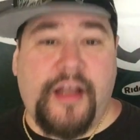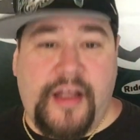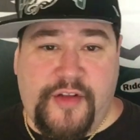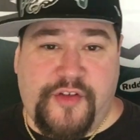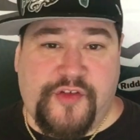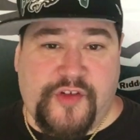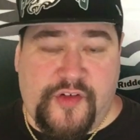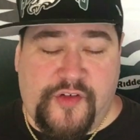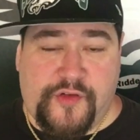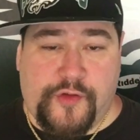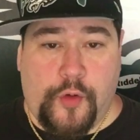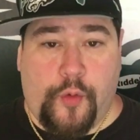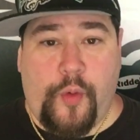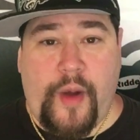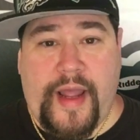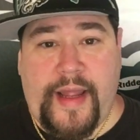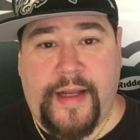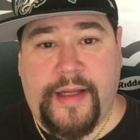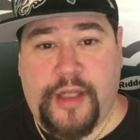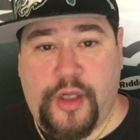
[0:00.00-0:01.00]
It's just the
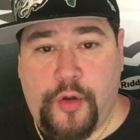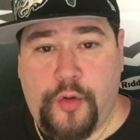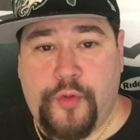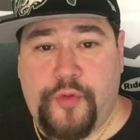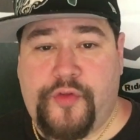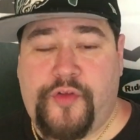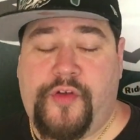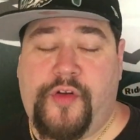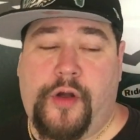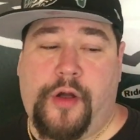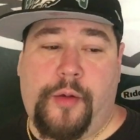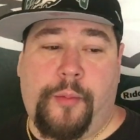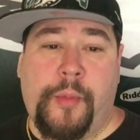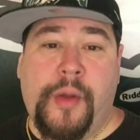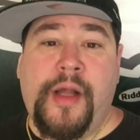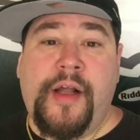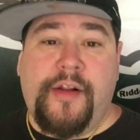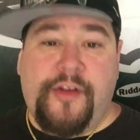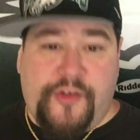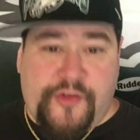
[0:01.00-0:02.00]
way it goes. So
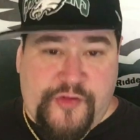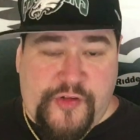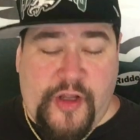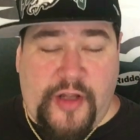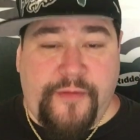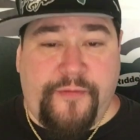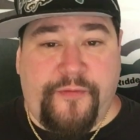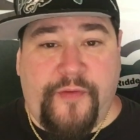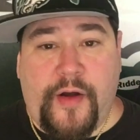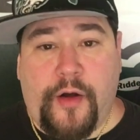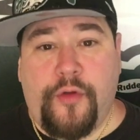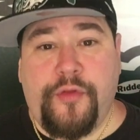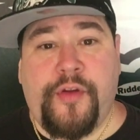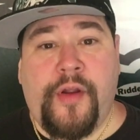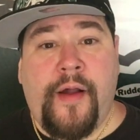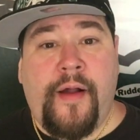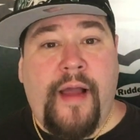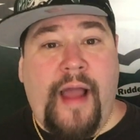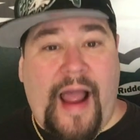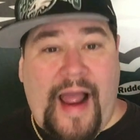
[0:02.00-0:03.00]

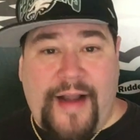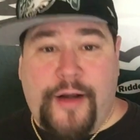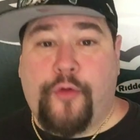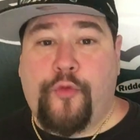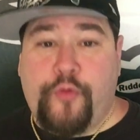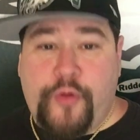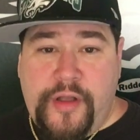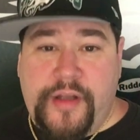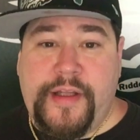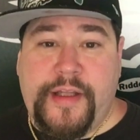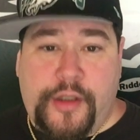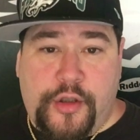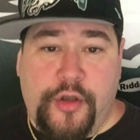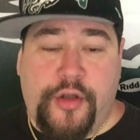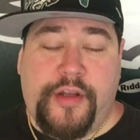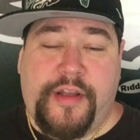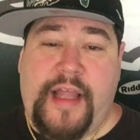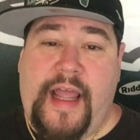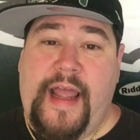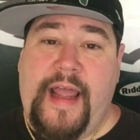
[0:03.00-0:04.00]
Sudfeld had a really
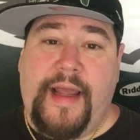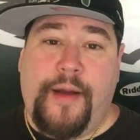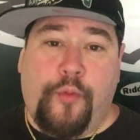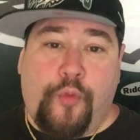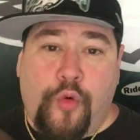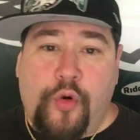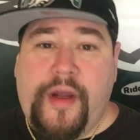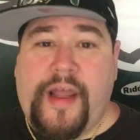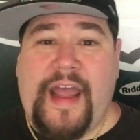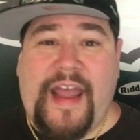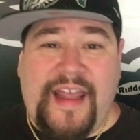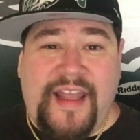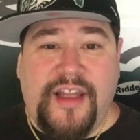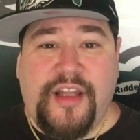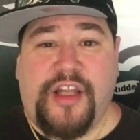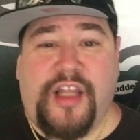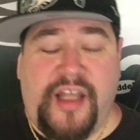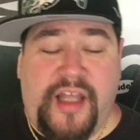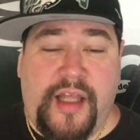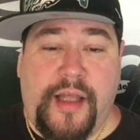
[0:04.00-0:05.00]
good day, and we'll get
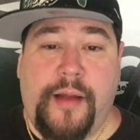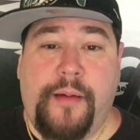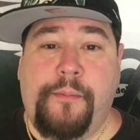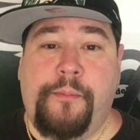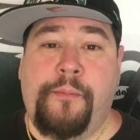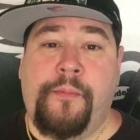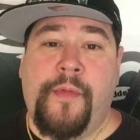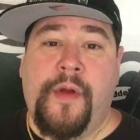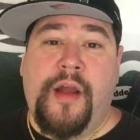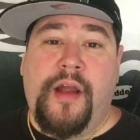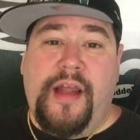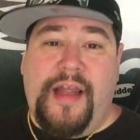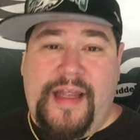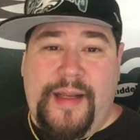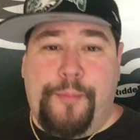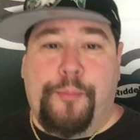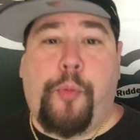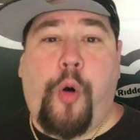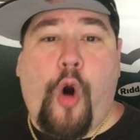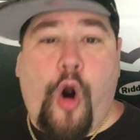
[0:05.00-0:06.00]
into him
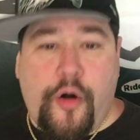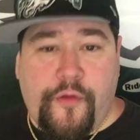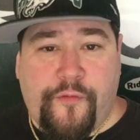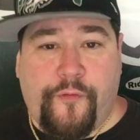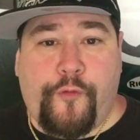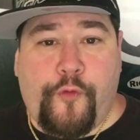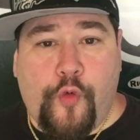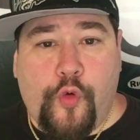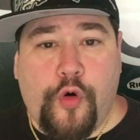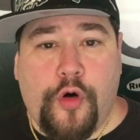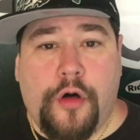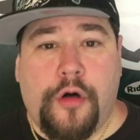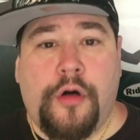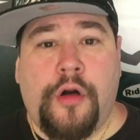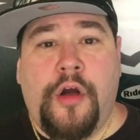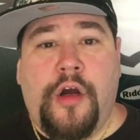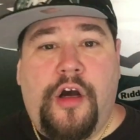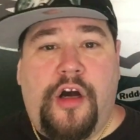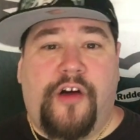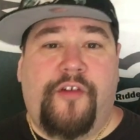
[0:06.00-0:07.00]
in part
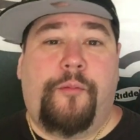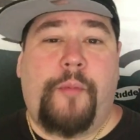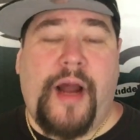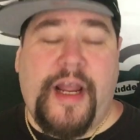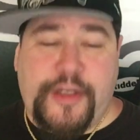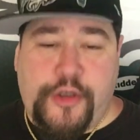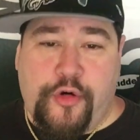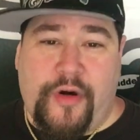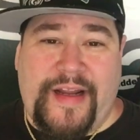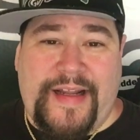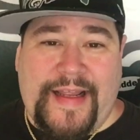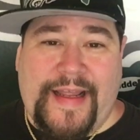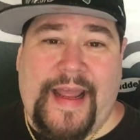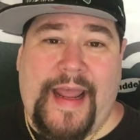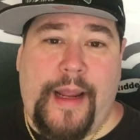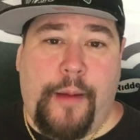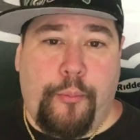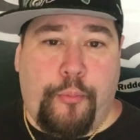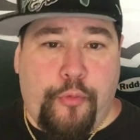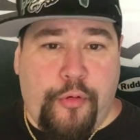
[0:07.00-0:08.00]
4 of my training
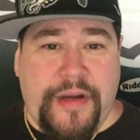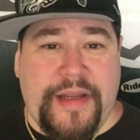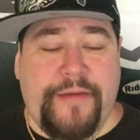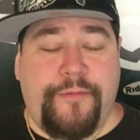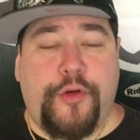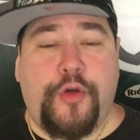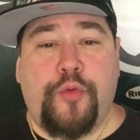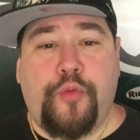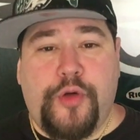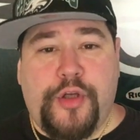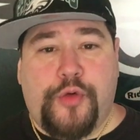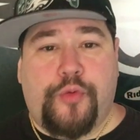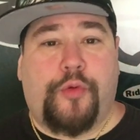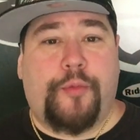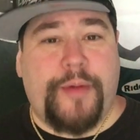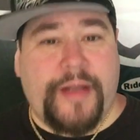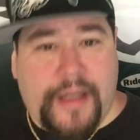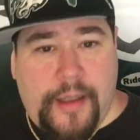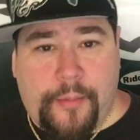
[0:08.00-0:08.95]
camp preview, which will be